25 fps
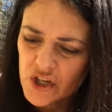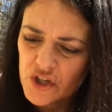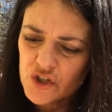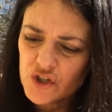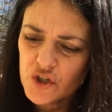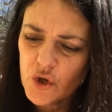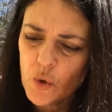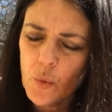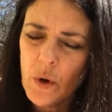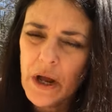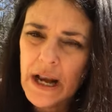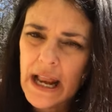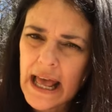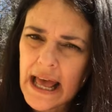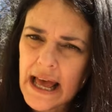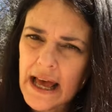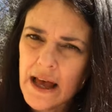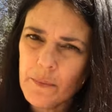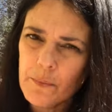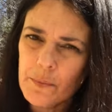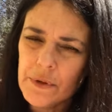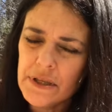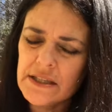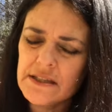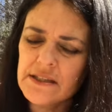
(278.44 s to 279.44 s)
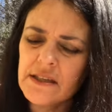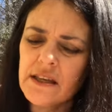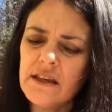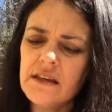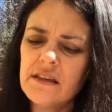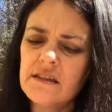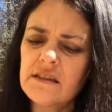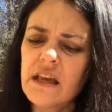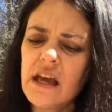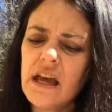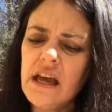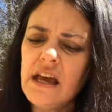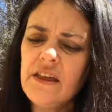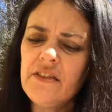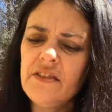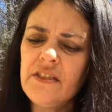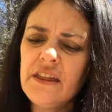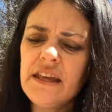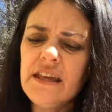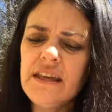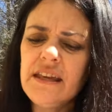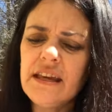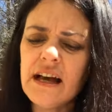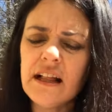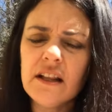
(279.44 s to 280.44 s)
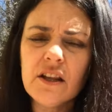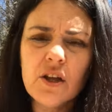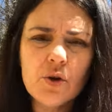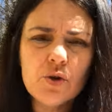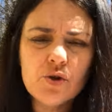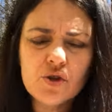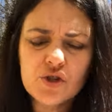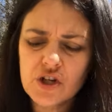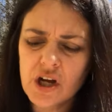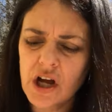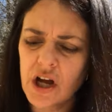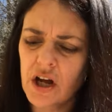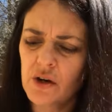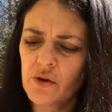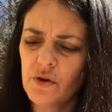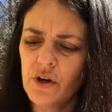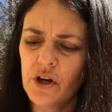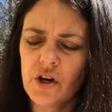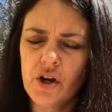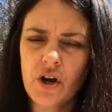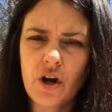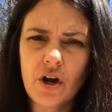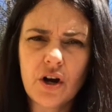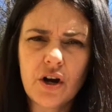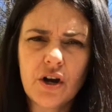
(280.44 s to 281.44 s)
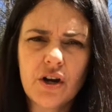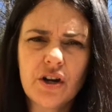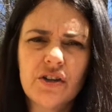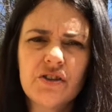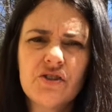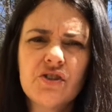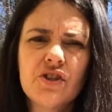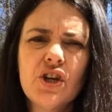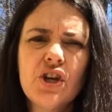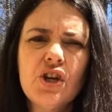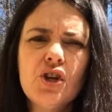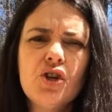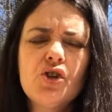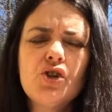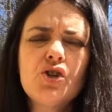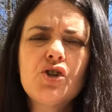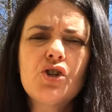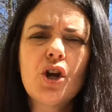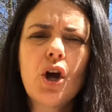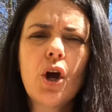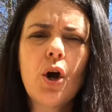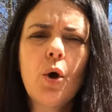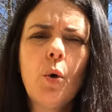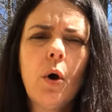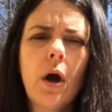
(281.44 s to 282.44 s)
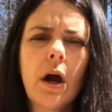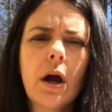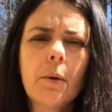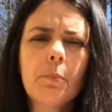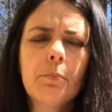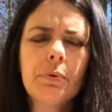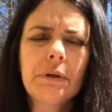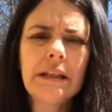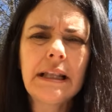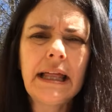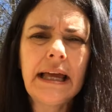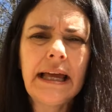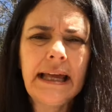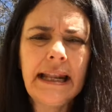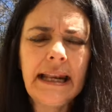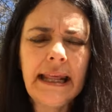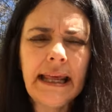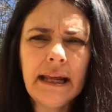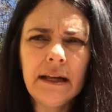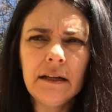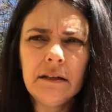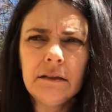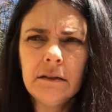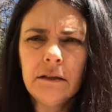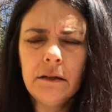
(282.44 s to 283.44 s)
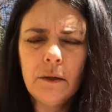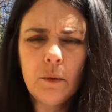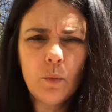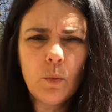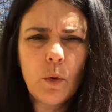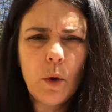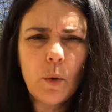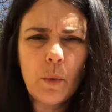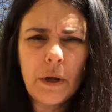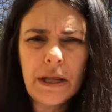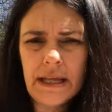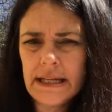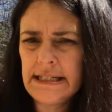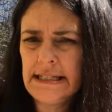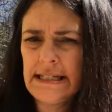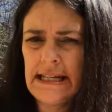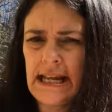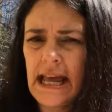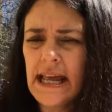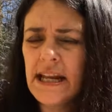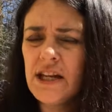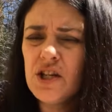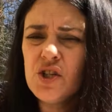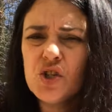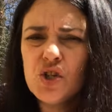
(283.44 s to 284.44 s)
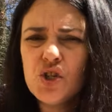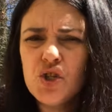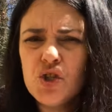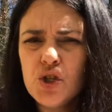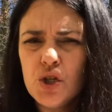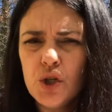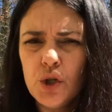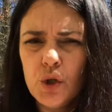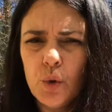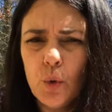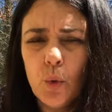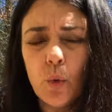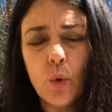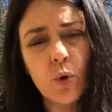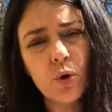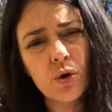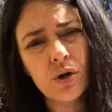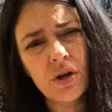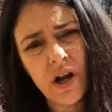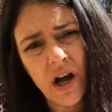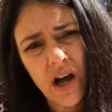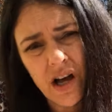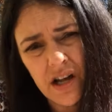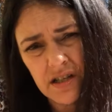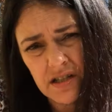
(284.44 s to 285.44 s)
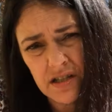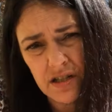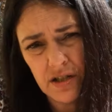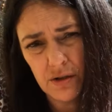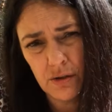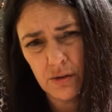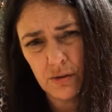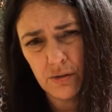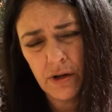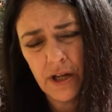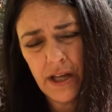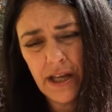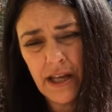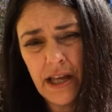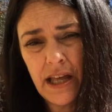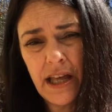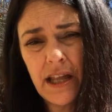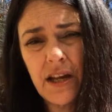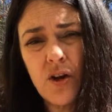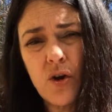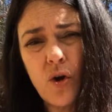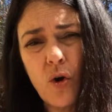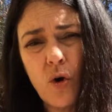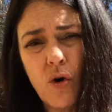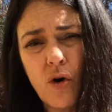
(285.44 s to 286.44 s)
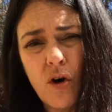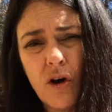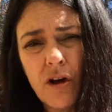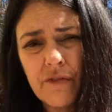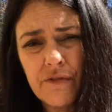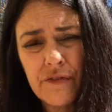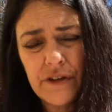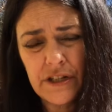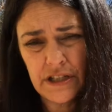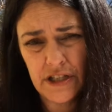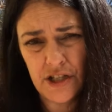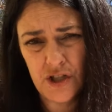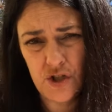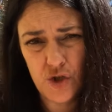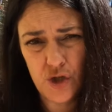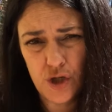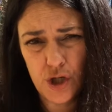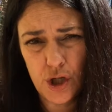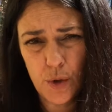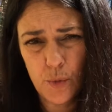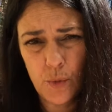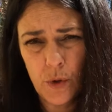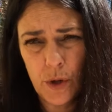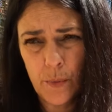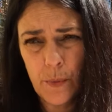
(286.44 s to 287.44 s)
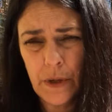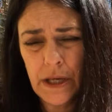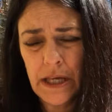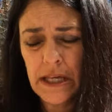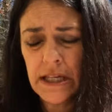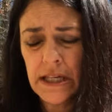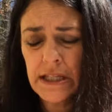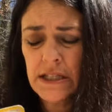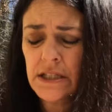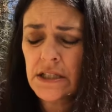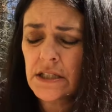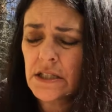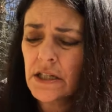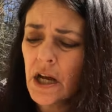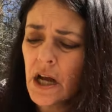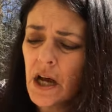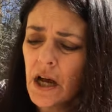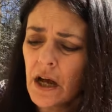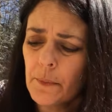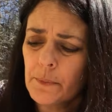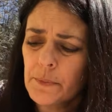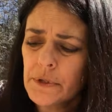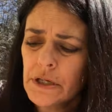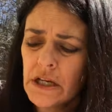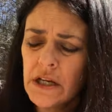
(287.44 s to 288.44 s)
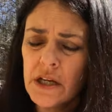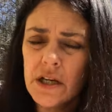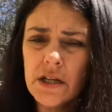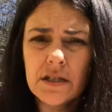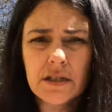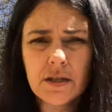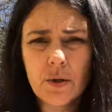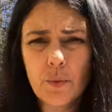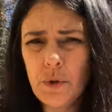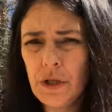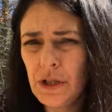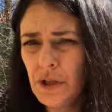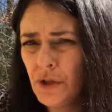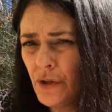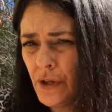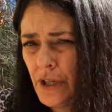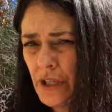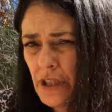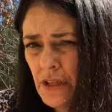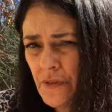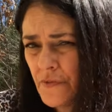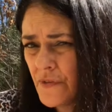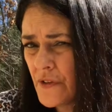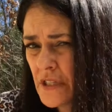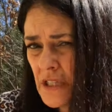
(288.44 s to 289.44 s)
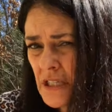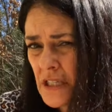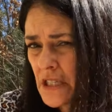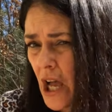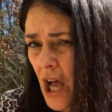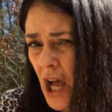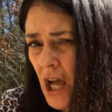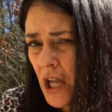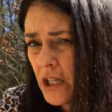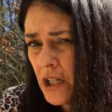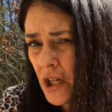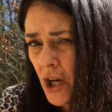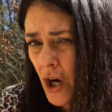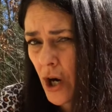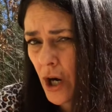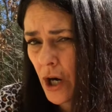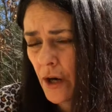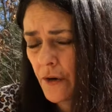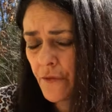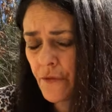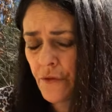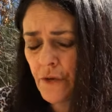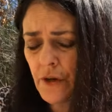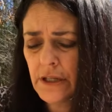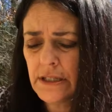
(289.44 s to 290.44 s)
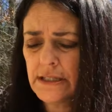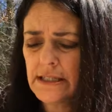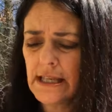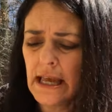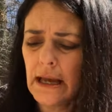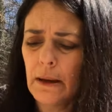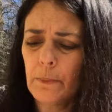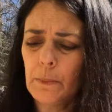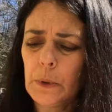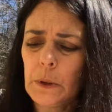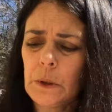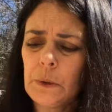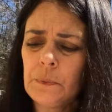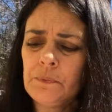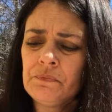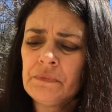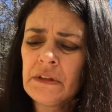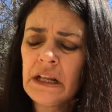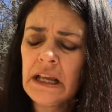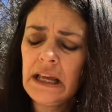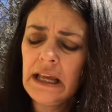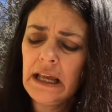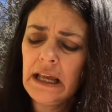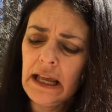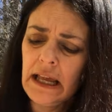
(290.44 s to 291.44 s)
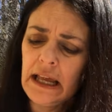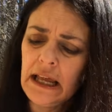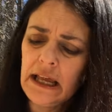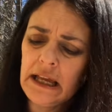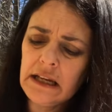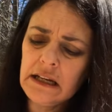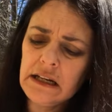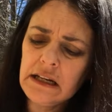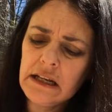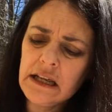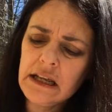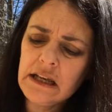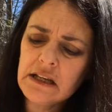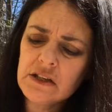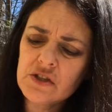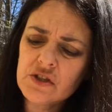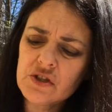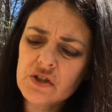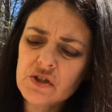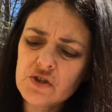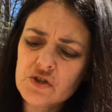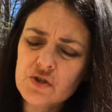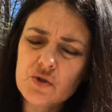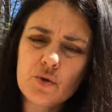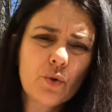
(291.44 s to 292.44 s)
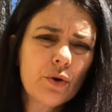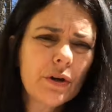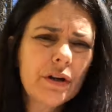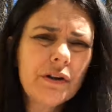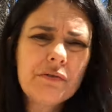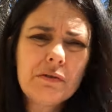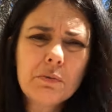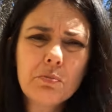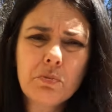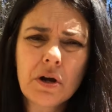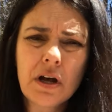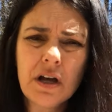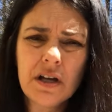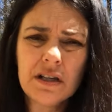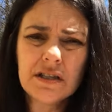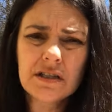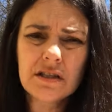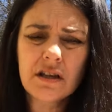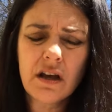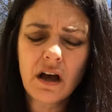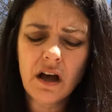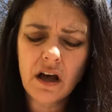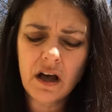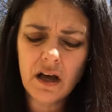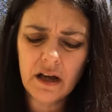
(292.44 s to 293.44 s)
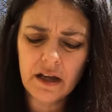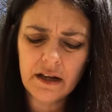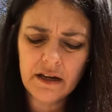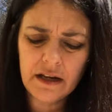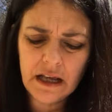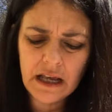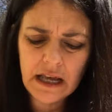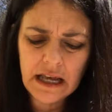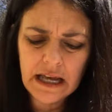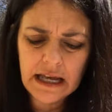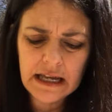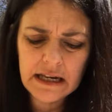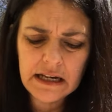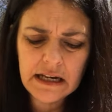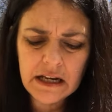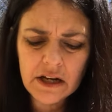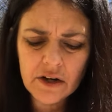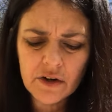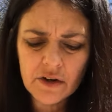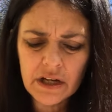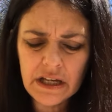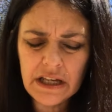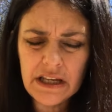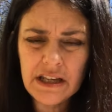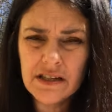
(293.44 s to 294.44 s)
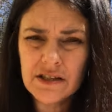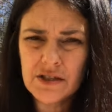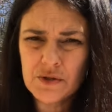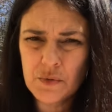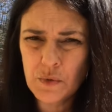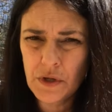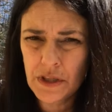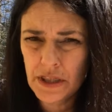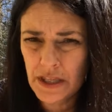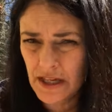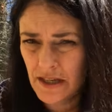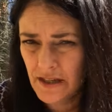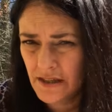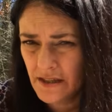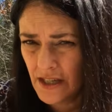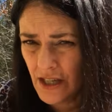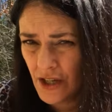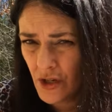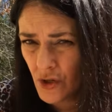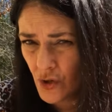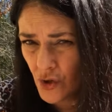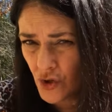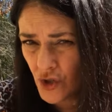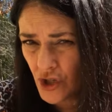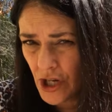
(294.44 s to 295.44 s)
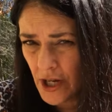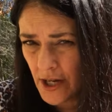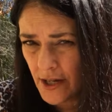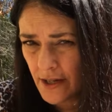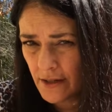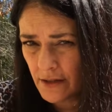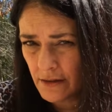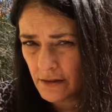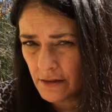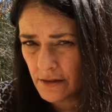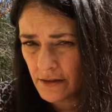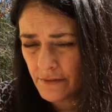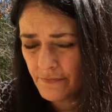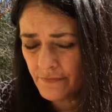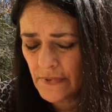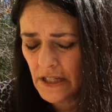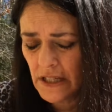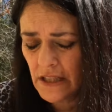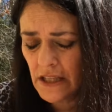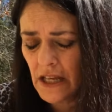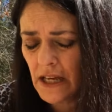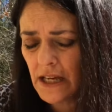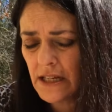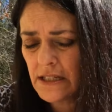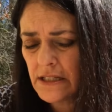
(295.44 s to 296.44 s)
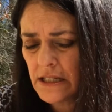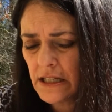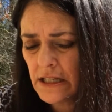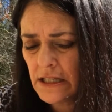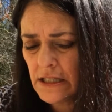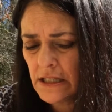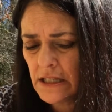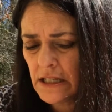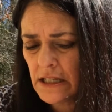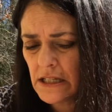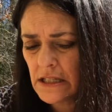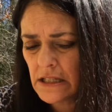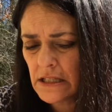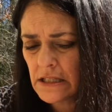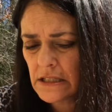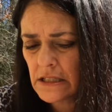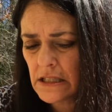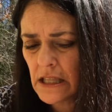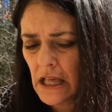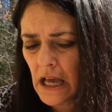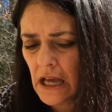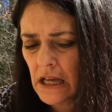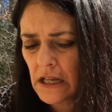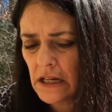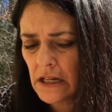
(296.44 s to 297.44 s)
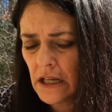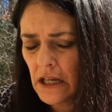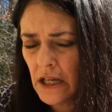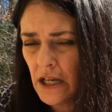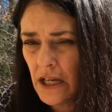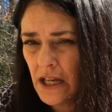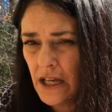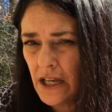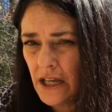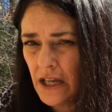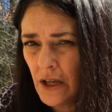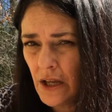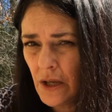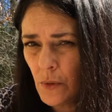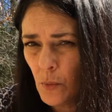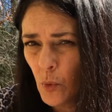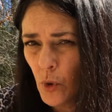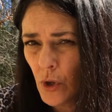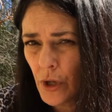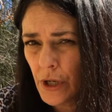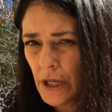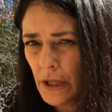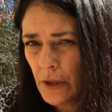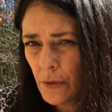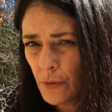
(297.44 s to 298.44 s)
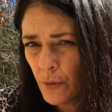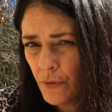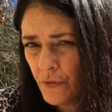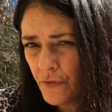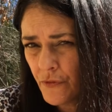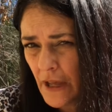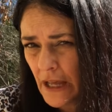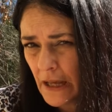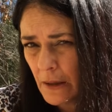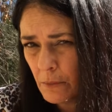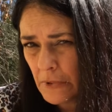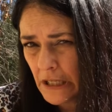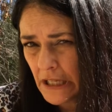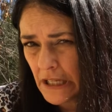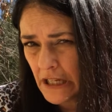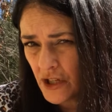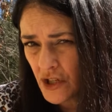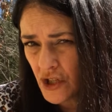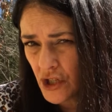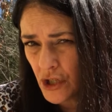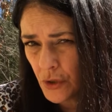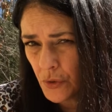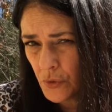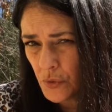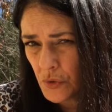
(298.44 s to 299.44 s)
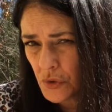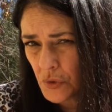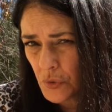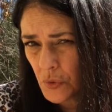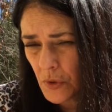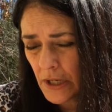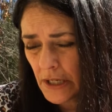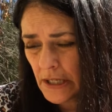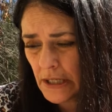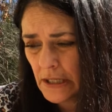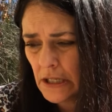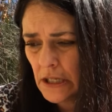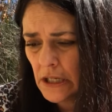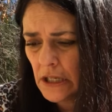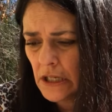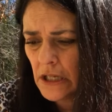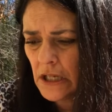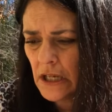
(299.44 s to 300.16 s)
So what happens is the yellow chakra cards show our planning, what we intend to do or not do. And it often can show where we get stopped. So we look at the facade card, for example, and it's the story of the bronze god. And here he is with his inner child. Now the idea is that working through family issues, right?